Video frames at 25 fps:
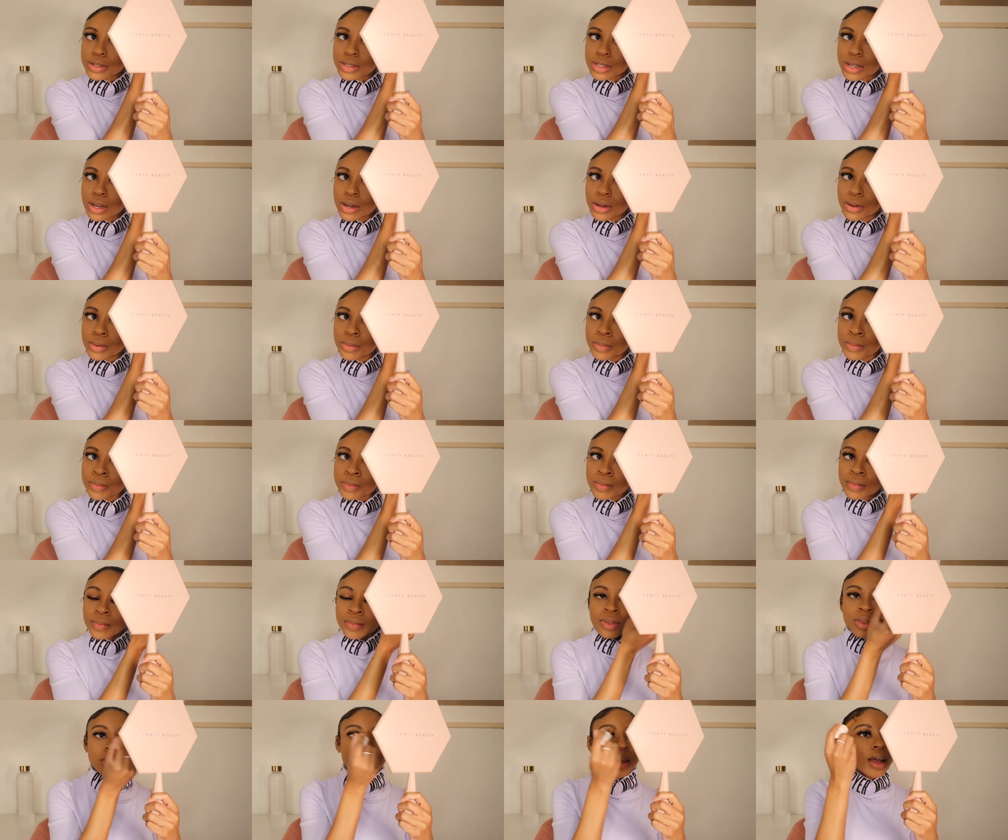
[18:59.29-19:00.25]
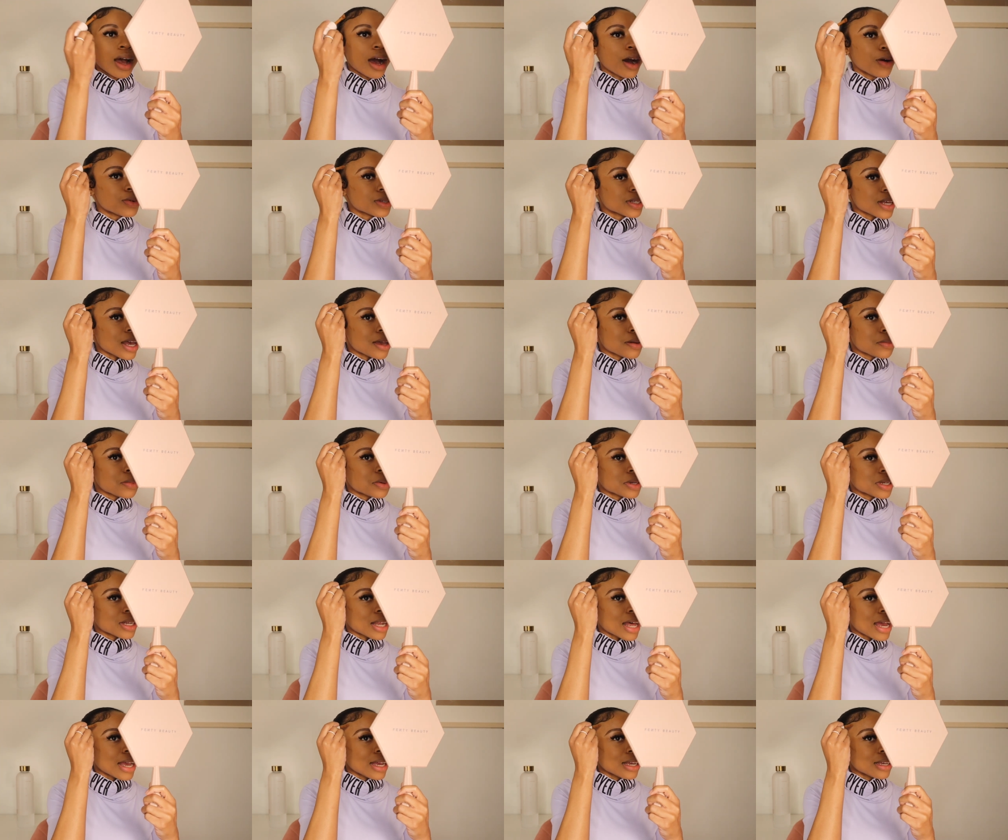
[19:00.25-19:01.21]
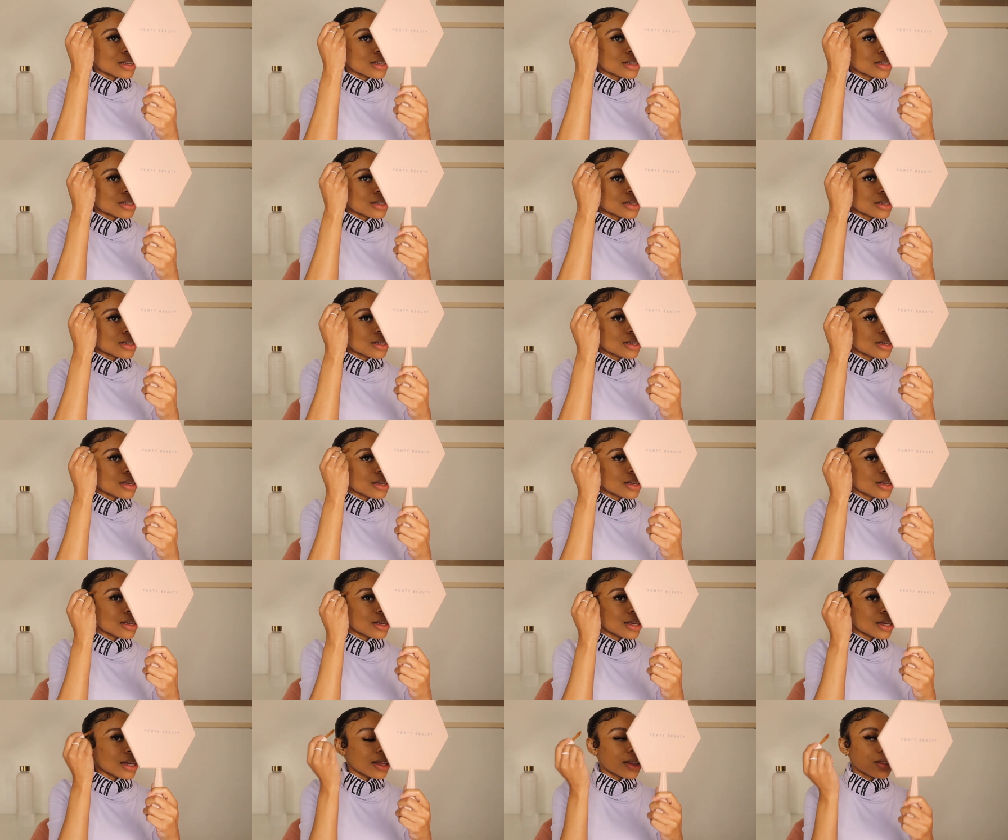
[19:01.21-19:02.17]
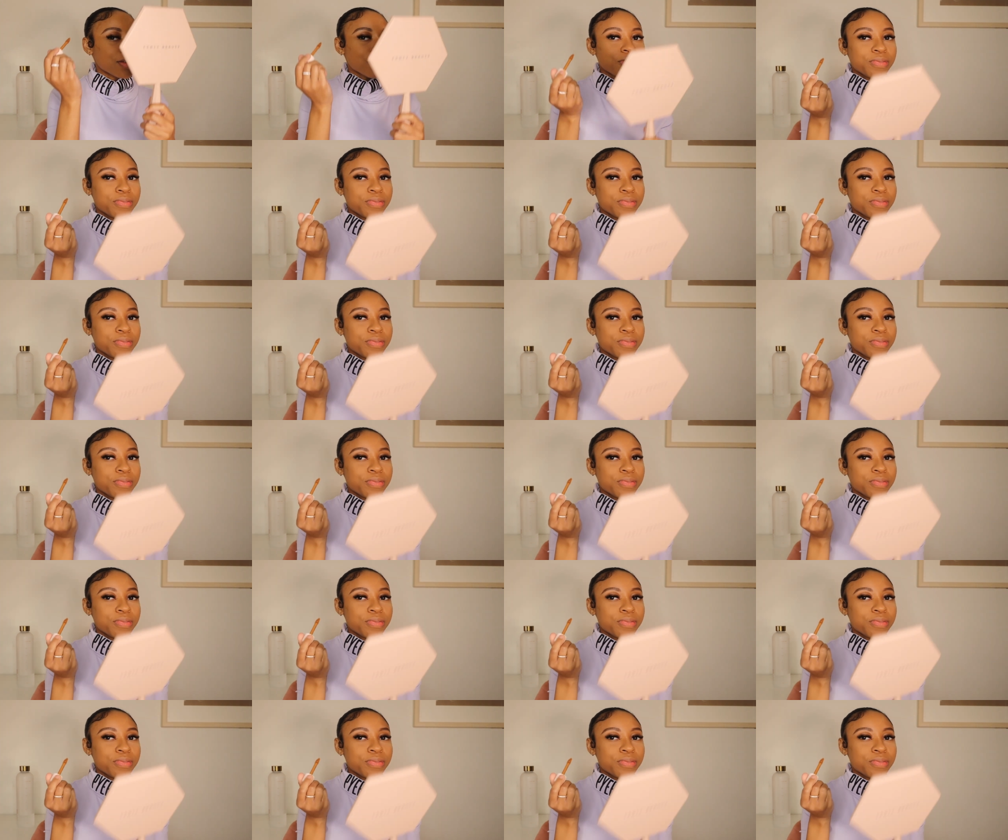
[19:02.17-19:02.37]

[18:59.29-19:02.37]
So I was able to like get the